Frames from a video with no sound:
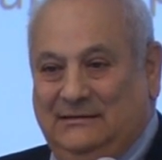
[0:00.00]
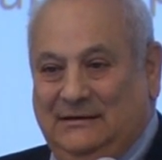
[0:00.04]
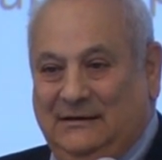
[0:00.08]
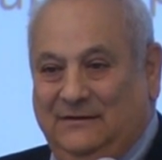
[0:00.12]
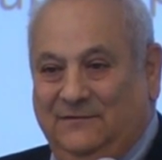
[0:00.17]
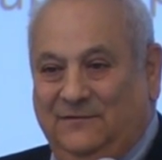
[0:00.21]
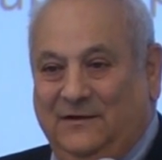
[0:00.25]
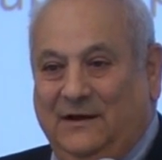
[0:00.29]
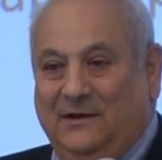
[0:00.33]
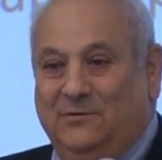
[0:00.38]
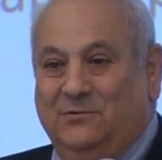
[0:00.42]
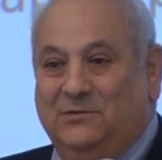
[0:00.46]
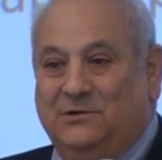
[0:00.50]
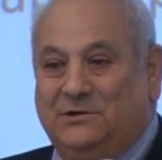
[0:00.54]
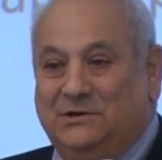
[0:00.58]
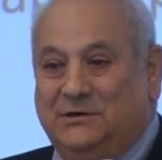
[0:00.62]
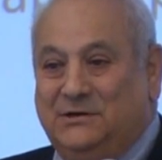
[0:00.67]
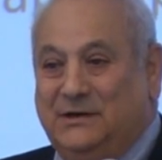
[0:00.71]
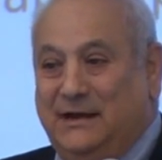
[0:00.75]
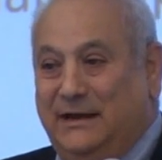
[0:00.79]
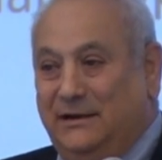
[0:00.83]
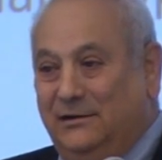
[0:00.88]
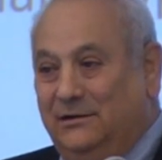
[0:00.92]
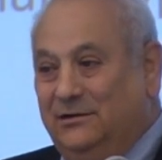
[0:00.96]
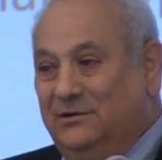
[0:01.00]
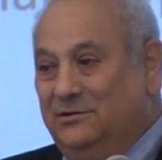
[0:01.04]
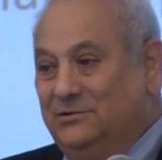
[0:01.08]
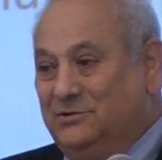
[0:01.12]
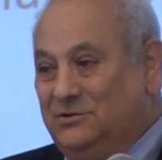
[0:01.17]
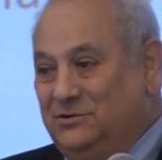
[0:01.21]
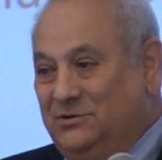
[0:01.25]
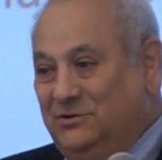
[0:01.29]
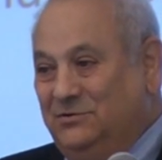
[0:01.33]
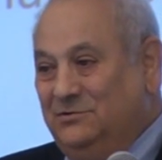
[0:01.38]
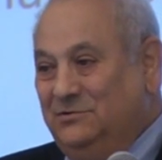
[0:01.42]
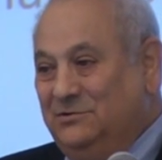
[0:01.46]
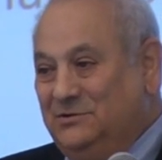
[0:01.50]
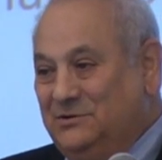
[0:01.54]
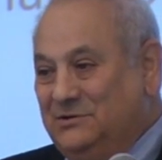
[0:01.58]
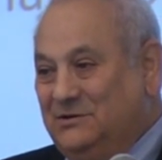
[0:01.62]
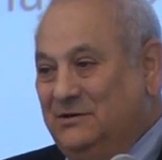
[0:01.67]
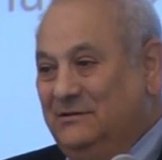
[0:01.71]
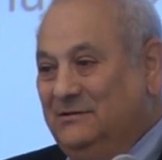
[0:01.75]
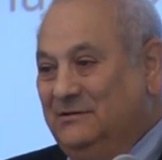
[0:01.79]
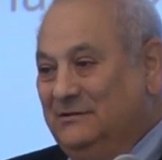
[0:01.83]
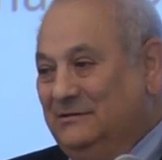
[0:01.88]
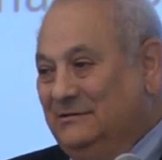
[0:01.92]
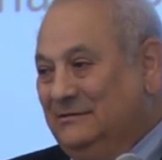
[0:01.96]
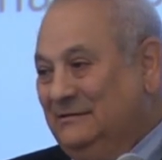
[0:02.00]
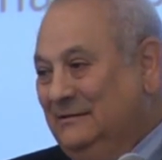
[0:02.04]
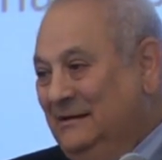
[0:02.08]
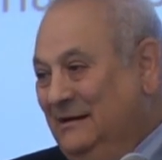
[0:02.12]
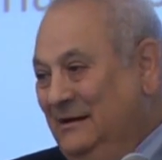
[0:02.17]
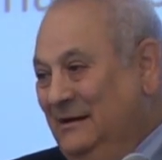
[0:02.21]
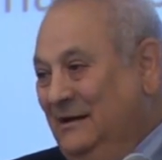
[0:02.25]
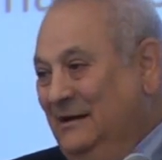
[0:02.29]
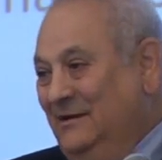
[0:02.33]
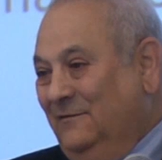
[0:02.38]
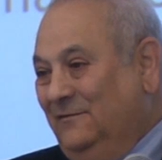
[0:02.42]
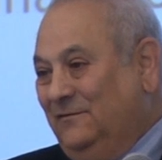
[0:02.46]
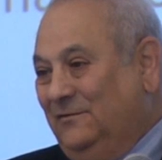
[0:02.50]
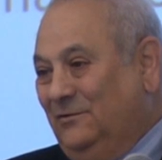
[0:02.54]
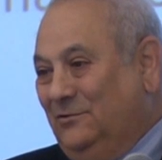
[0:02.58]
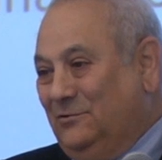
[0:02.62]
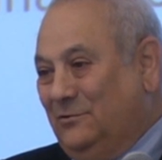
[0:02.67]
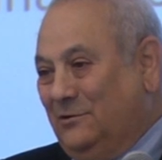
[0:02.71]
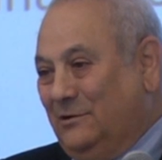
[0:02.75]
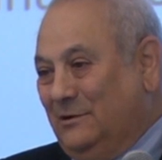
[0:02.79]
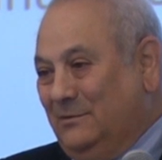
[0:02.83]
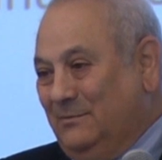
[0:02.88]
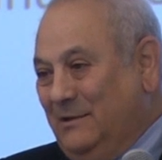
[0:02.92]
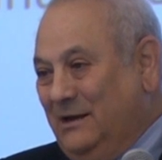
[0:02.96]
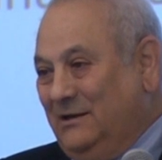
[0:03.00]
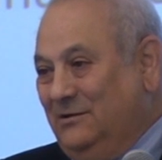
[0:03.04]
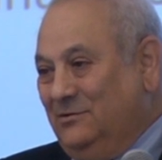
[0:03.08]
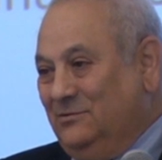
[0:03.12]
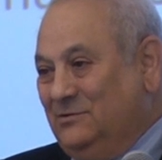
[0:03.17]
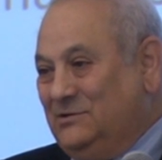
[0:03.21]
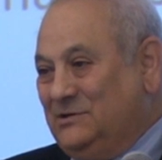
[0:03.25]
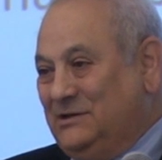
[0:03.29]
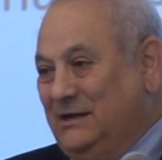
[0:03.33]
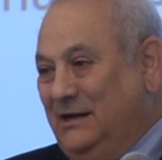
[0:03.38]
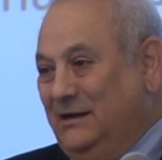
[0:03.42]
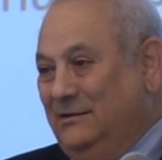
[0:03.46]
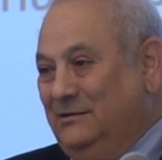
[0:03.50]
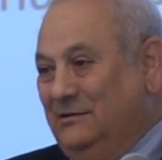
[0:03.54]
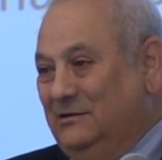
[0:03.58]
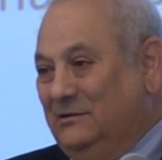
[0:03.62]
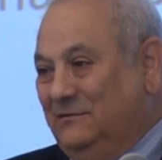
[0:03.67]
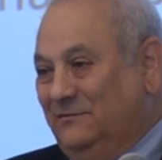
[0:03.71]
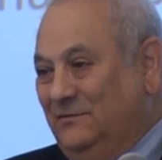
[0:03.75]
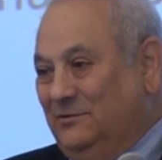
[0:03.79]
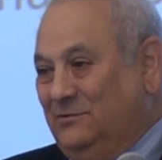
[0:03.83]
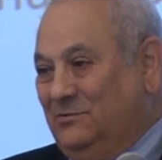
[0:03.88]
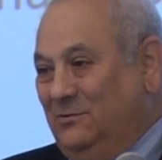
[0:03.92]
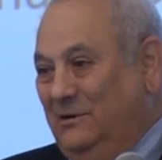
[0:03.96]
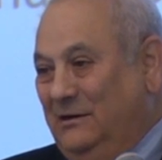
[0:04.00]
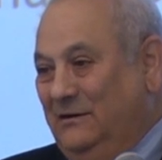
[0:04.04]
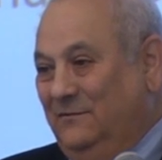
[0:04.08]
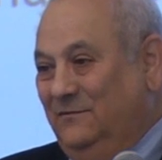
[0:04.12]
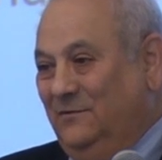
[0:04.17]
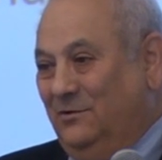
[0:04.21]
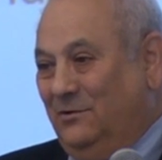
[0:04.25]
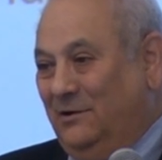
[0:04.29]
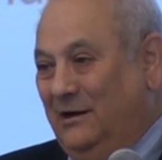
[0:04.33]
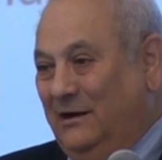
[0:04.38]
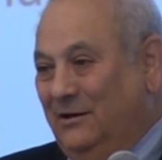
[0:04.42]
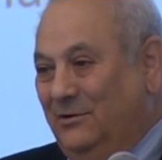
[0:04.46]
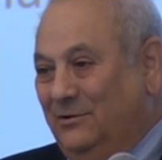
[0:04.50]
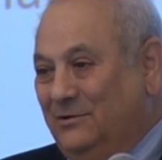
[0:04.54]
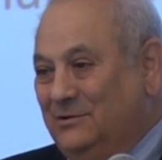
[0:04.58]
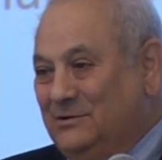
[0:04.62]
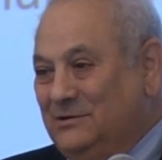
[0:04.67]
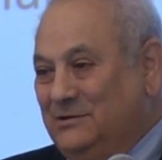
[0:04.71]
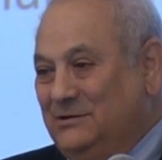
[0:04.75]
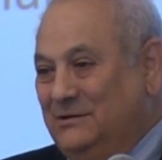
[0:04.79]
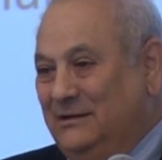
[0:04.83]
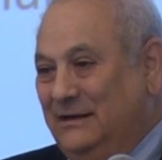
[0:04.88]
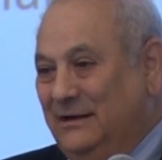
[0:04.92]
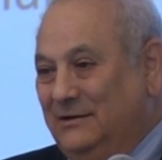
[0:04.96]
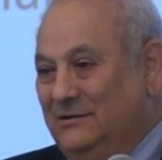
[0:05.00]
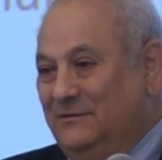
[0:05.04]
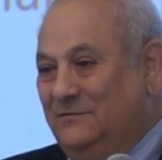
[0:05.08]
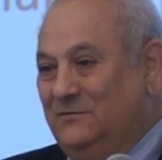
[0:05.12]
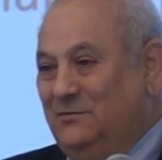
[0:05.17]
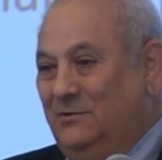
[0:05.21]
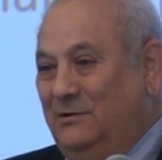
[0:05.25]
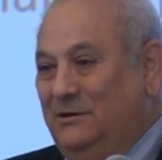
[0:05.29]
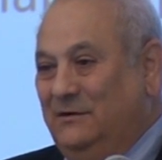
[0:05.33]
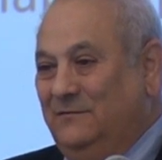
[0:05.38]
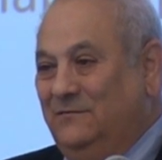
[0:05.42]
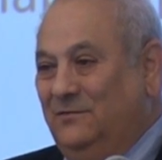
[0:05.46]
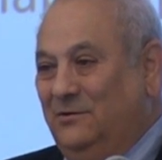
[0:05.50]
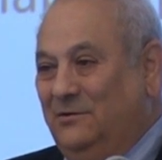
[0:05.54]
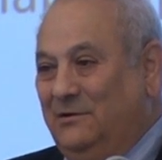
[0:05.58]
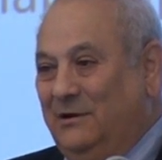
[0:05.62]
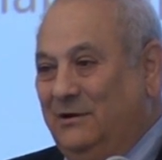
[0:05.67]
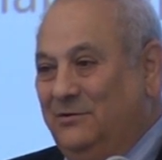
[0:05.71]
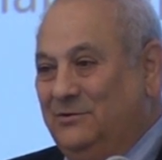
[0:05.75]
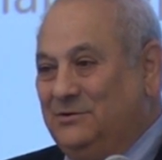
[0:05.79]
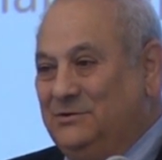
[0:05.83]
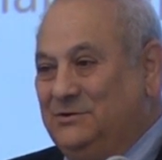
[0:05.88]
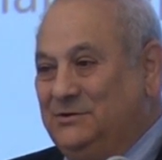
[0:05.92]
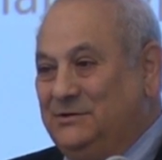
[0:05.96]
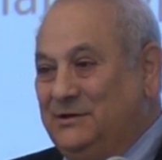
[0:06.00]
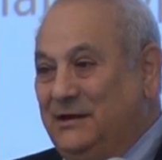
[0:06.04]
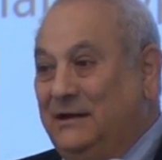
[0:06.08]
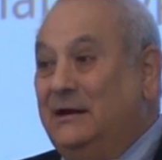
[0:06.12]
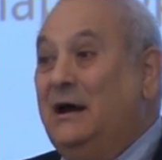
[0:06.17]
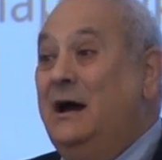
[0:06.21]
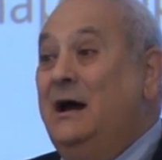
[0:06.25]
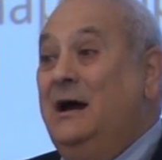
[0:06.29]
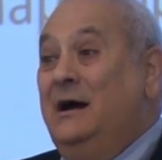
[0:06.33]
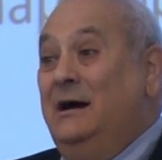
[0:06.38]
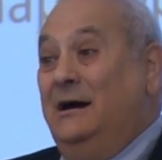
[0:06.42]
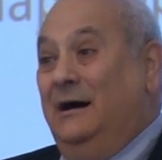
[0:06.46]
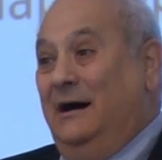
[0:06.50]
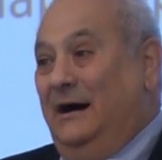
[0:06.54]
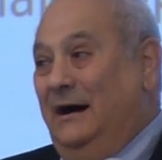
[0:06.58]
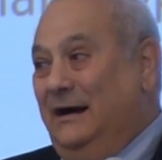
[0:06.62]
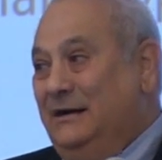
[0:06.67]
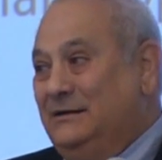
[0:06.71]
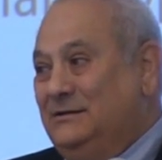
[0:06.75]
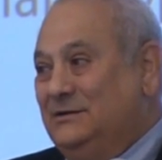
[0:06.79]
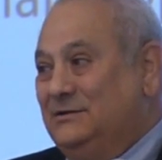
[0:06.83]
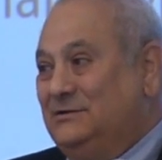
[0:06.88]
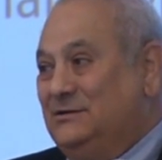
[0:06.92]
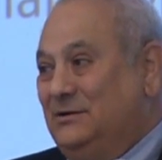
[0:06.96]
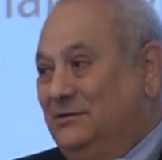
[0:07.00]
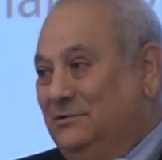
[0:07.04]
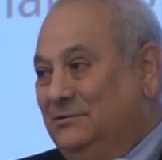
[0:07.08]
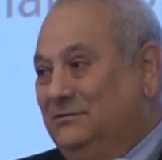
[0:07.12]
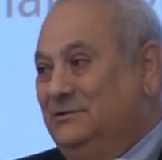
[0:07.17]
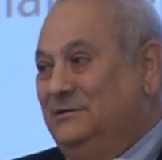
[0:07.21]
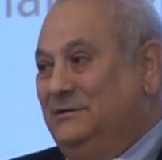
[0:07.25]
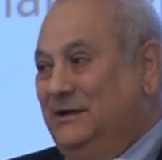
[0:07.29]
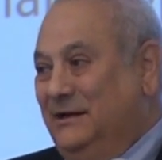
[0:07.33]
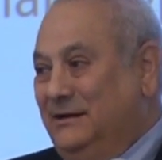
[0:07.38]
If I were to nail your shoes to the floor and make you stand there for 24 hours, at the end of 24 hours to say, I just heard the